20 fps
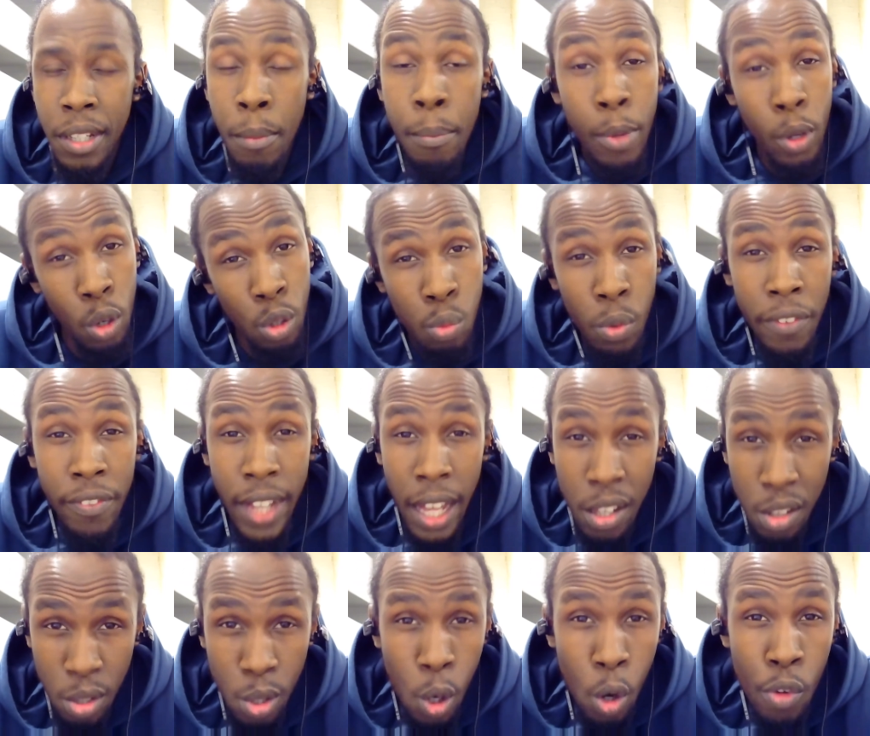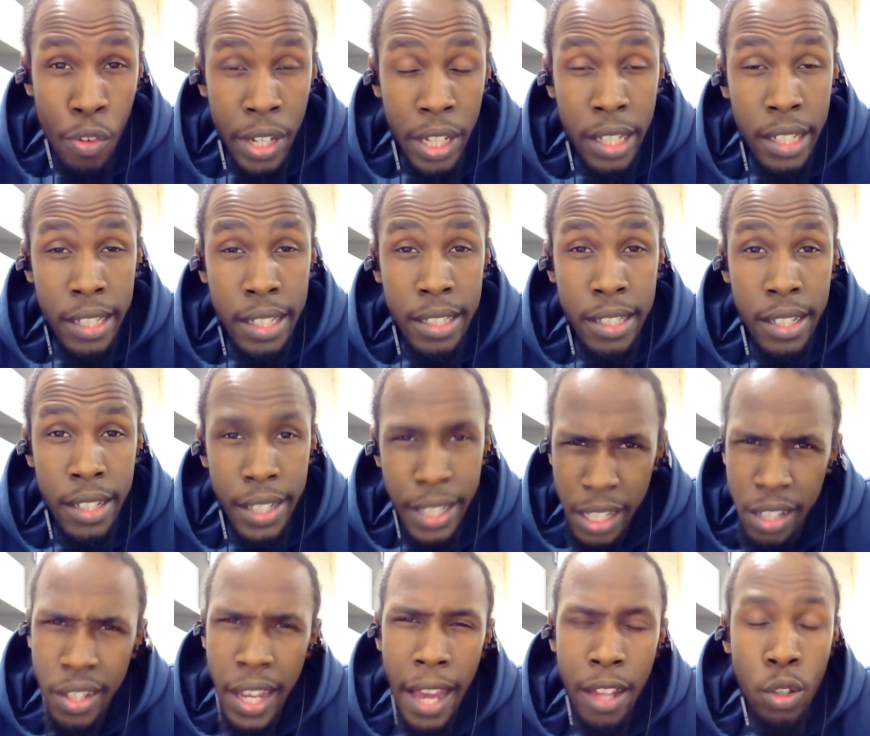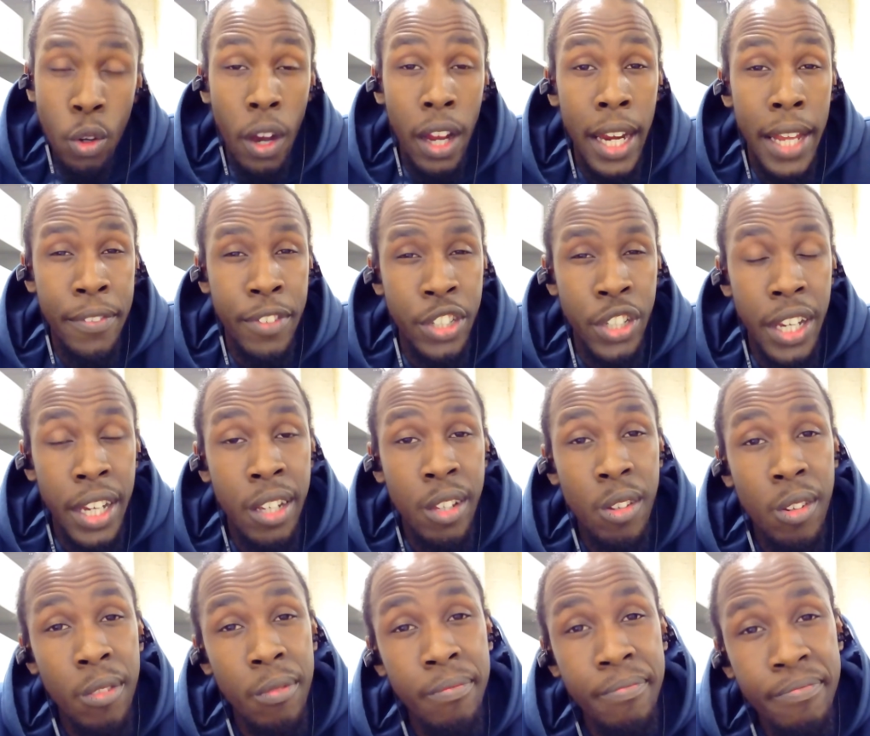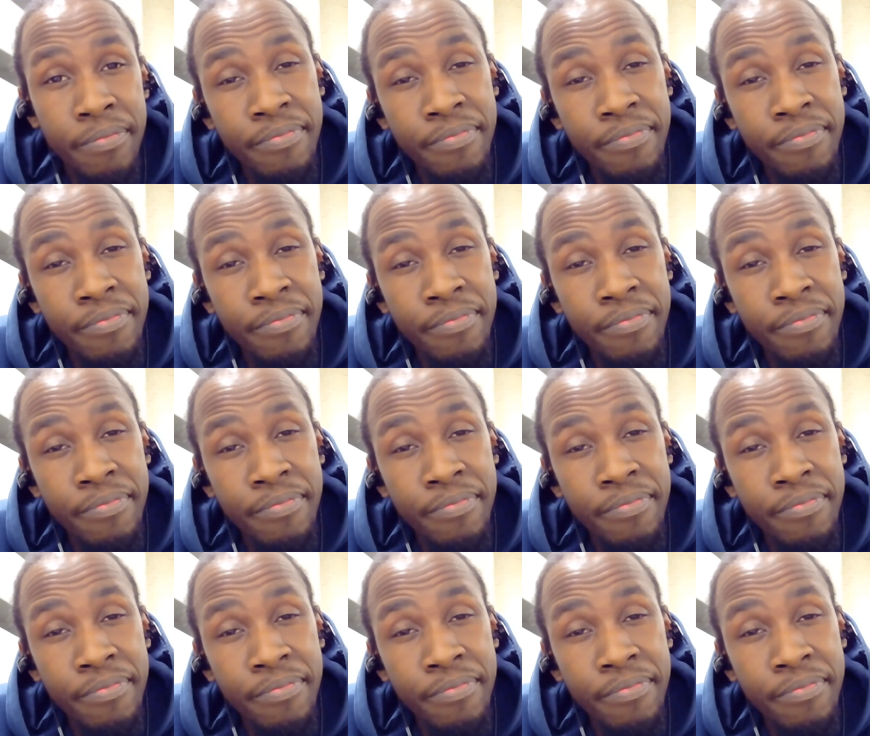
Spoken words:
Because with that story, these guys got 11 years.